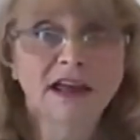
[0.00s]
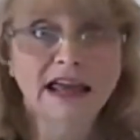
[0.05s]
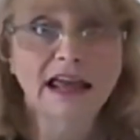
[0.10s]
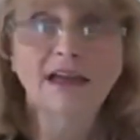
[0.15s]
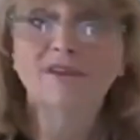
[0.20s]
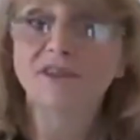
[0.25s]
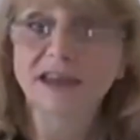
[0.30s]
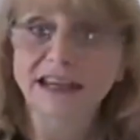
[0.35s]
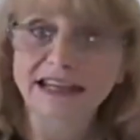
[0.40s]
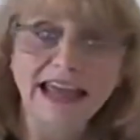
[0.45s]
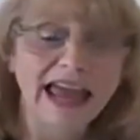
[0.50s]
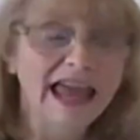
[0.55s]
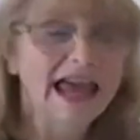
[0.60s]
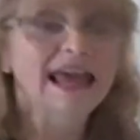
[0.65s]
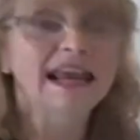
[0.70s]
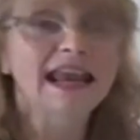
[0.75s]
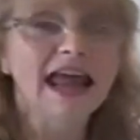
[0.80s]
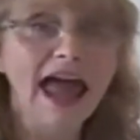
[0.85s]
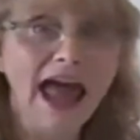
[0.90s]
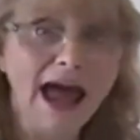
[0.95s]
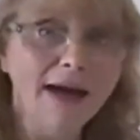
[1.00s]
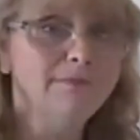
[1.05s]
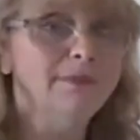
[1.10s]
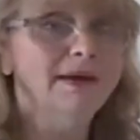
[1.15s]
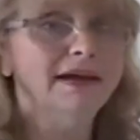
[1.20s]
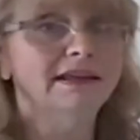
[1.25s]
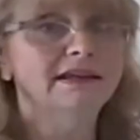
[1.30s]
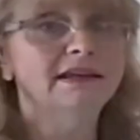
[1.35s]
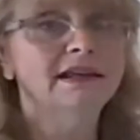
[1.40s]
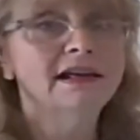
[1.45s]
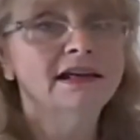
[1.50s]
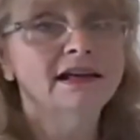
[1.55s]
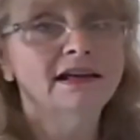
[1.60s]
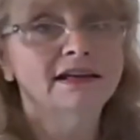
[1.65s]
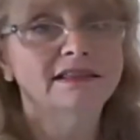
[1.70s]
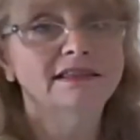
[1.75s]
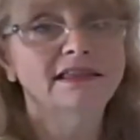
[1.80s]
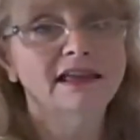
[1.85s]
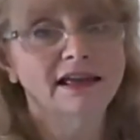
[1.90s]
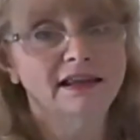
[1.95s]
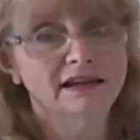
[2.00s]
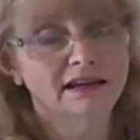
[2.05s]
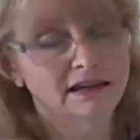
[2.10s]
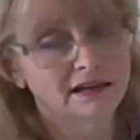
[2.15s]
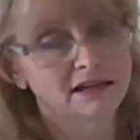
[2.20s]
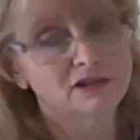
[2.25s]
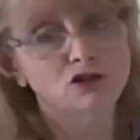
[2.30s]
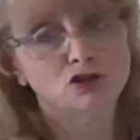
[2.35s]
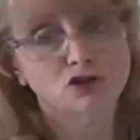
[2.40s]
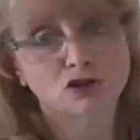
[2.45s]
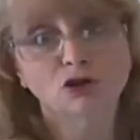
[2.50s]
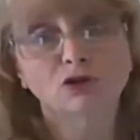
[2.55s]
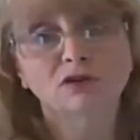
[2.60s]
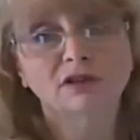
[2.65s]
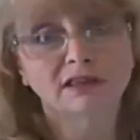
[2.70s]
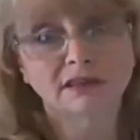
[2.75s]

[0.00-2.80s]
if it can happen, then it is true